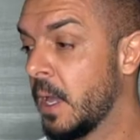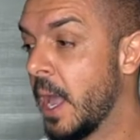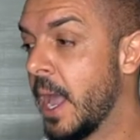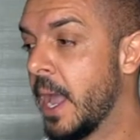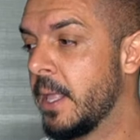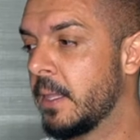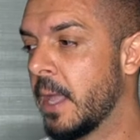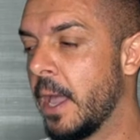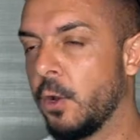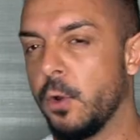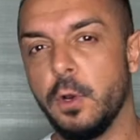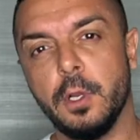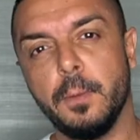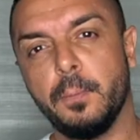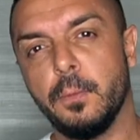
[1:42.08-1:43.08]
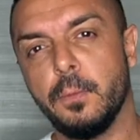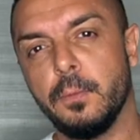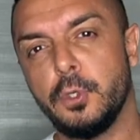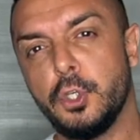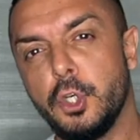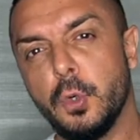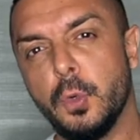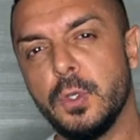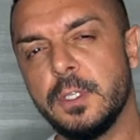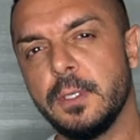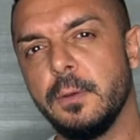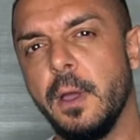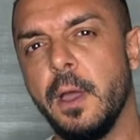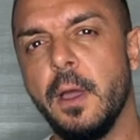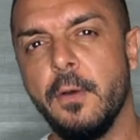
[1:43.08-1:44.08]
And I'm gonna choose
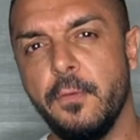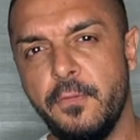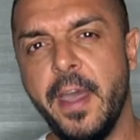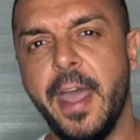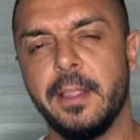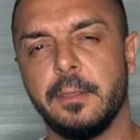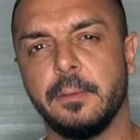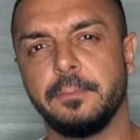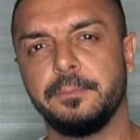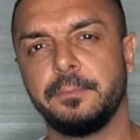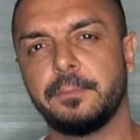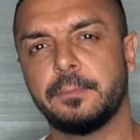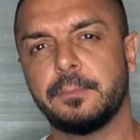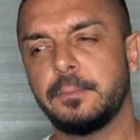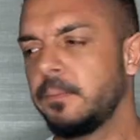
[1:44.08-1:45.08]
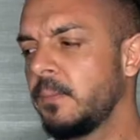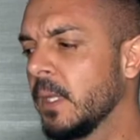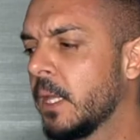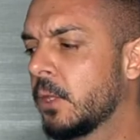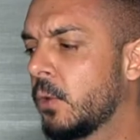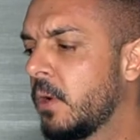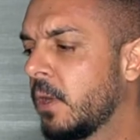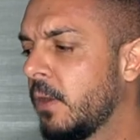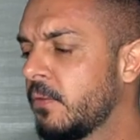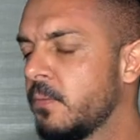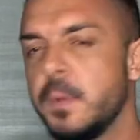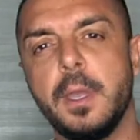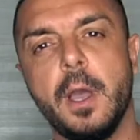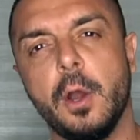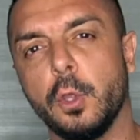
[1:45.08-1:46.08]
fat. That's gonna give
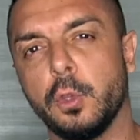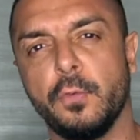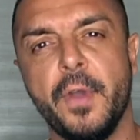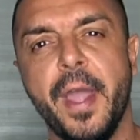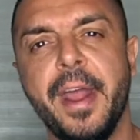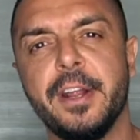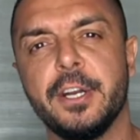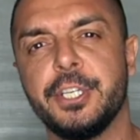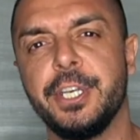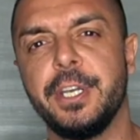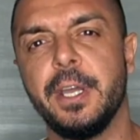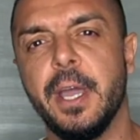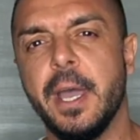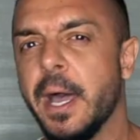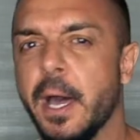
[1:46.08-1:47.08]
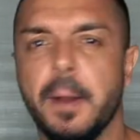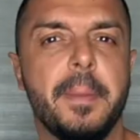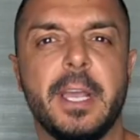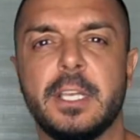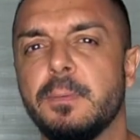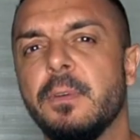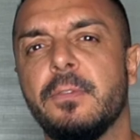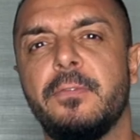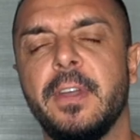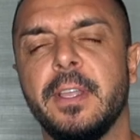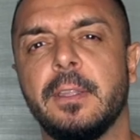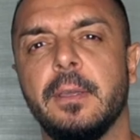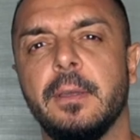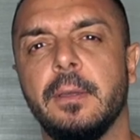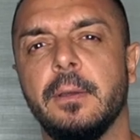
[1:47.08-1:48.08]
me a lot of energy and makes me fit
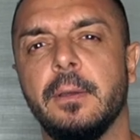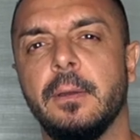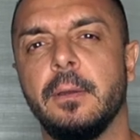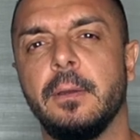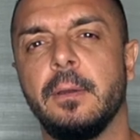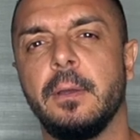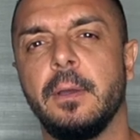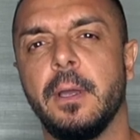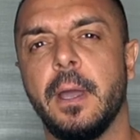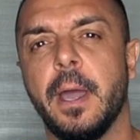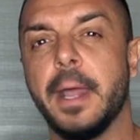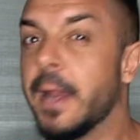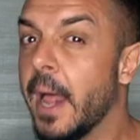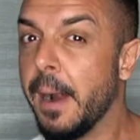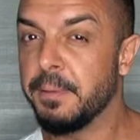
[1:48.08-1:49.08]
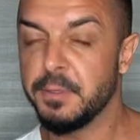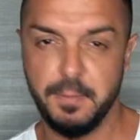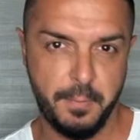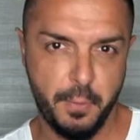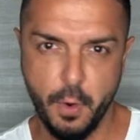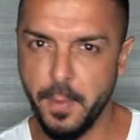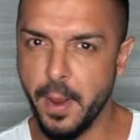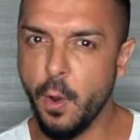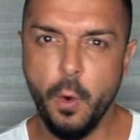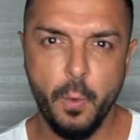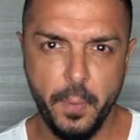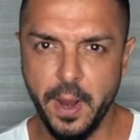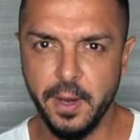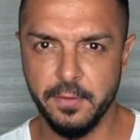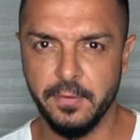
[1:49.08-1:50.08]
and helps me burn my own
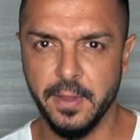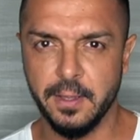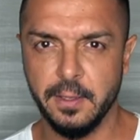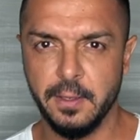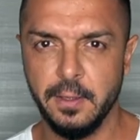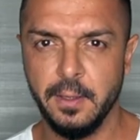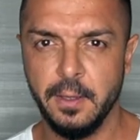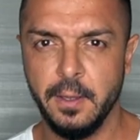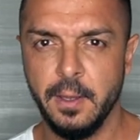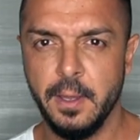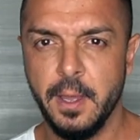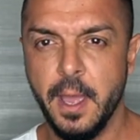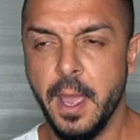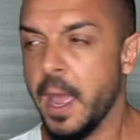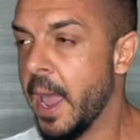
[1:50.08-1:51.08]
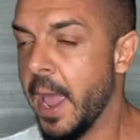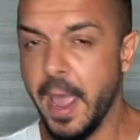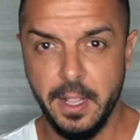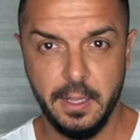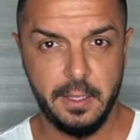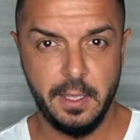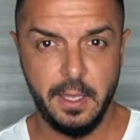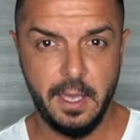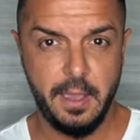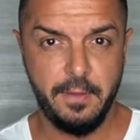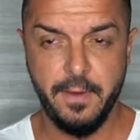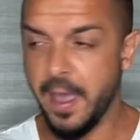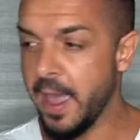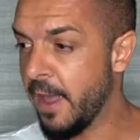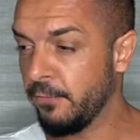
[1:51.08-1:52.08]
body fat. And if
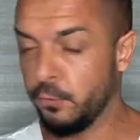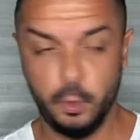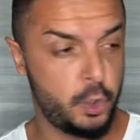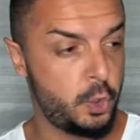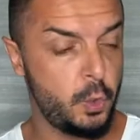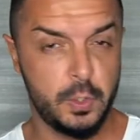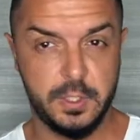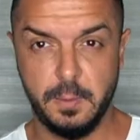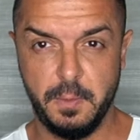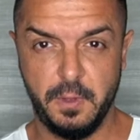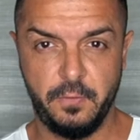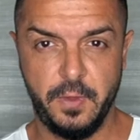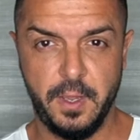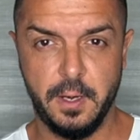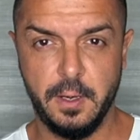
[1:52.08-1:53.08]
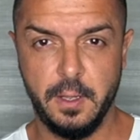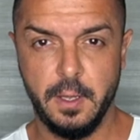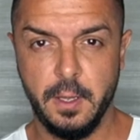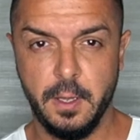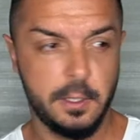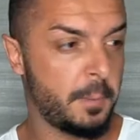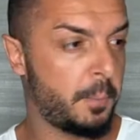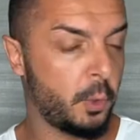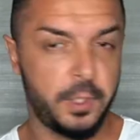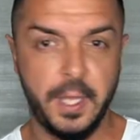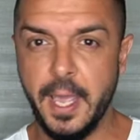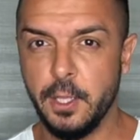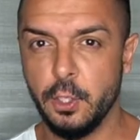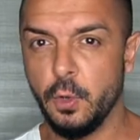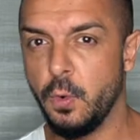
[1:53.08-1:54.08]
I have to choose in between the
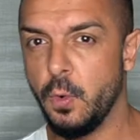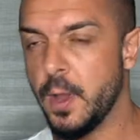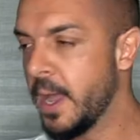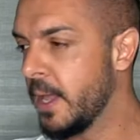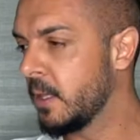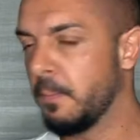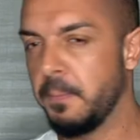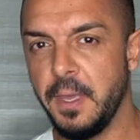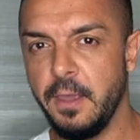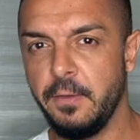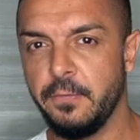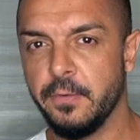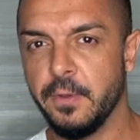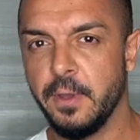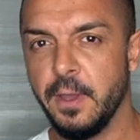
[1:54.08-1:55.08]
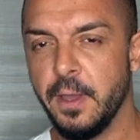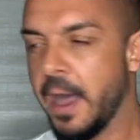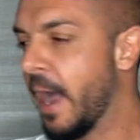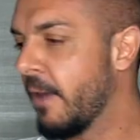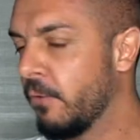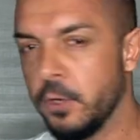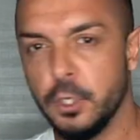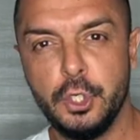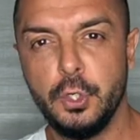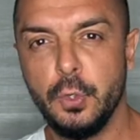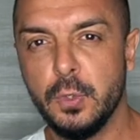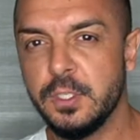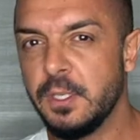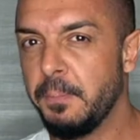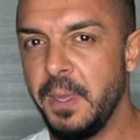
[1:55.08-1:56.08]
potato and the beef, I wanna
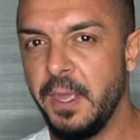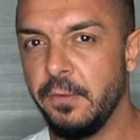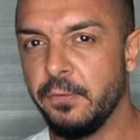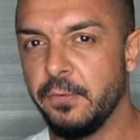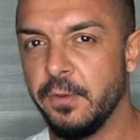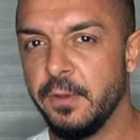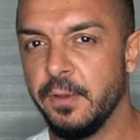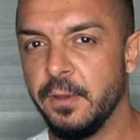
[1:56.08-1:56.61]
choose the beef.